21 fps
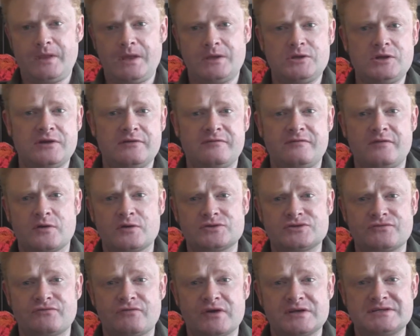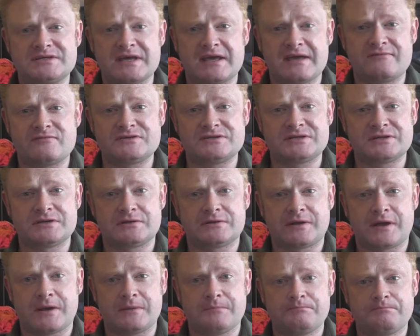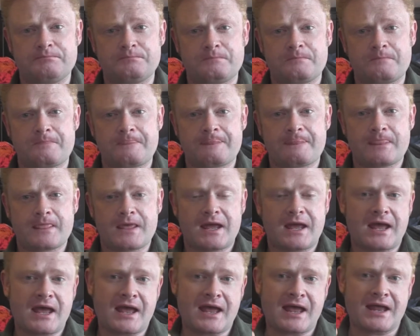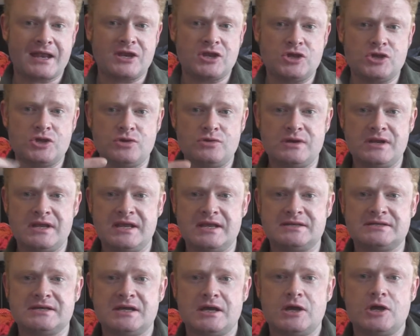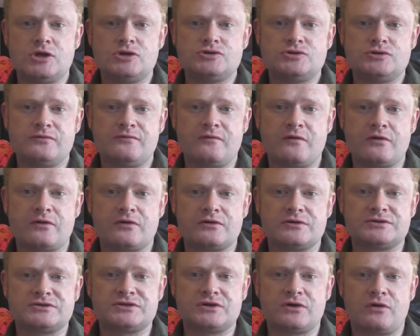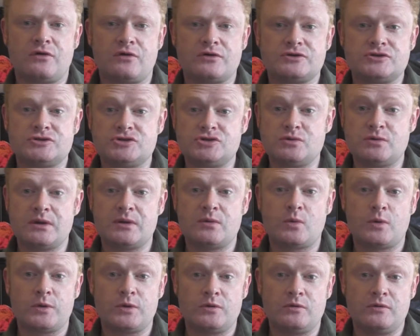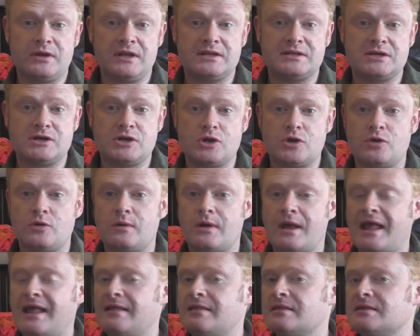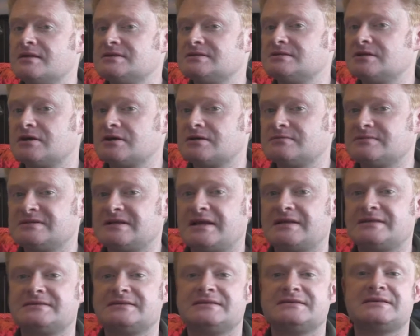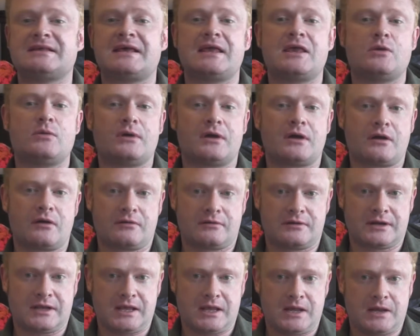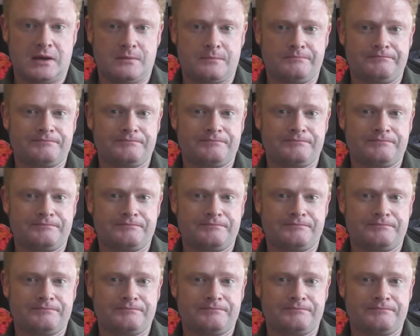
You need to focus on writing every single day. And you need to focus on doing what you need to do in the circumstances that you are currently in.